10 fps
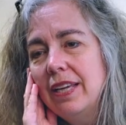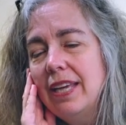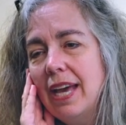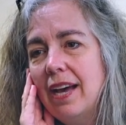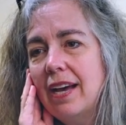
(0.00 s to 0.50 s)

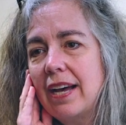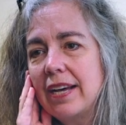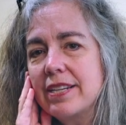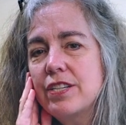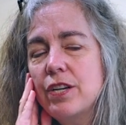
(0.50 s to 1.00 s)

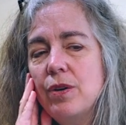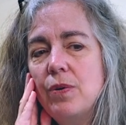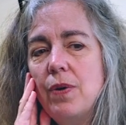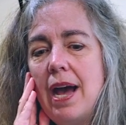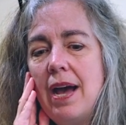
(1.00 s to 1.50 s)
Yeah.
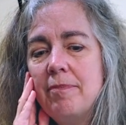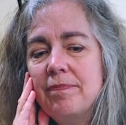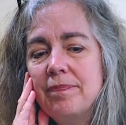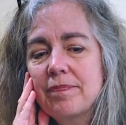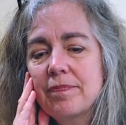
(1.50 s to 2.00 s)
So,
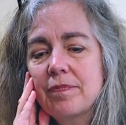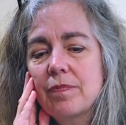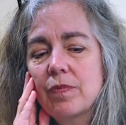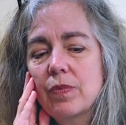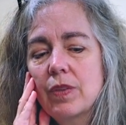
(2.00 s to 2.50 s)
um,
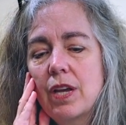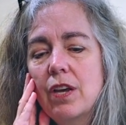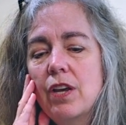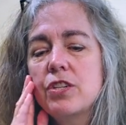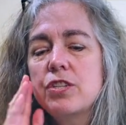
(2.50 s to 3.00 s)

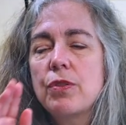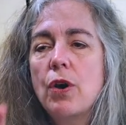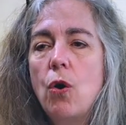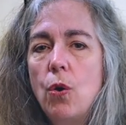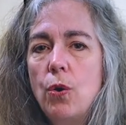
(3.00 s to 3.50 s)
so the
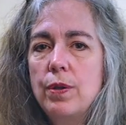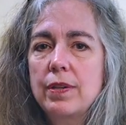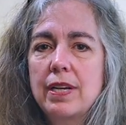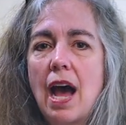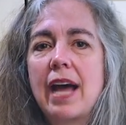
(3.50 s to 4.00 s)

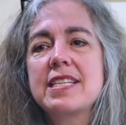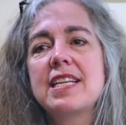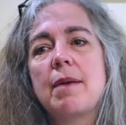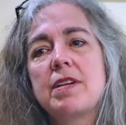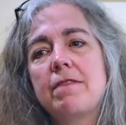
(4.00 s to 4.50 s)
whole
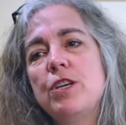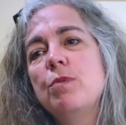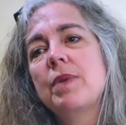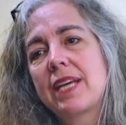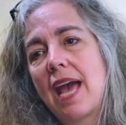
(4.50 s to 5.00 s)
concept of
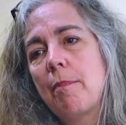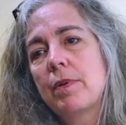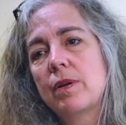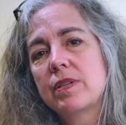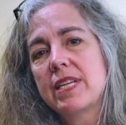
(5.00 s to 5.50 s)
human
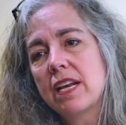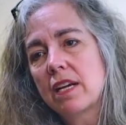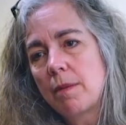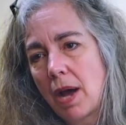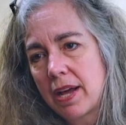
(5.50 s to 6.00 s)
capital data
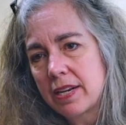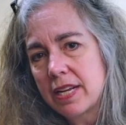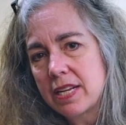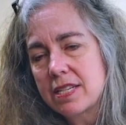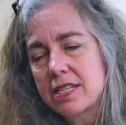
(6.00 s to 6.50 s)

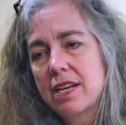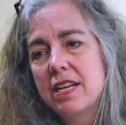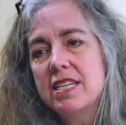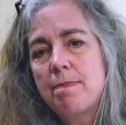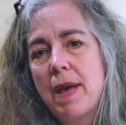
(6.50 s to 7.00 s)
commodities
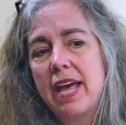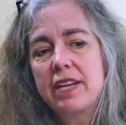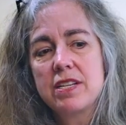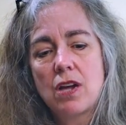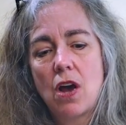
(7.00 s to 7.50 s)

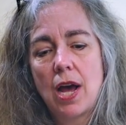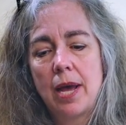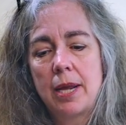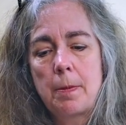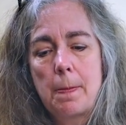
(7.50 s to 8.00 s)
depends
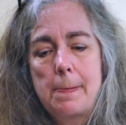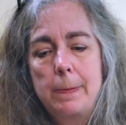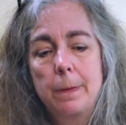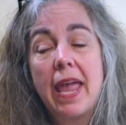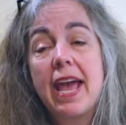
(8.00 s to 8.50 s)
on,
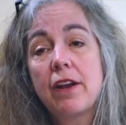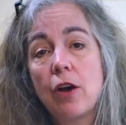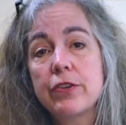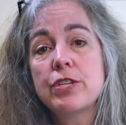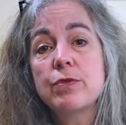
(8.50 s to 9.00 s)
and
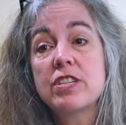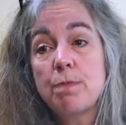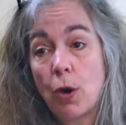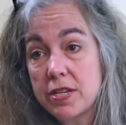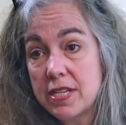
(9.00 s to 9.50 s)
also
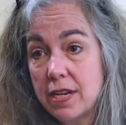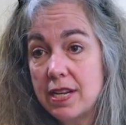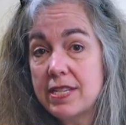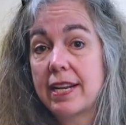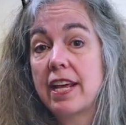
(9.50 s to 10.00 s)
smart
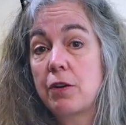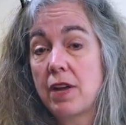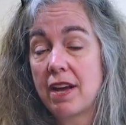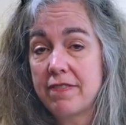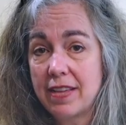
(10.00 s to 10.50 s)
cities and
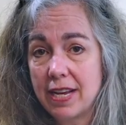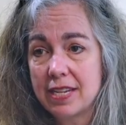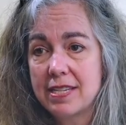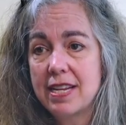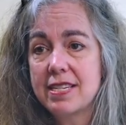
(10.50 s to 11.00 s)
Internet of
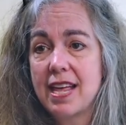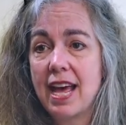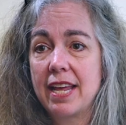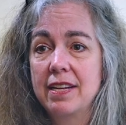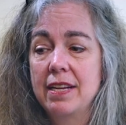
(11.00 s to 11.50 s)
Things, is
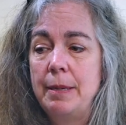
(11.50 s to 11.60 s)
that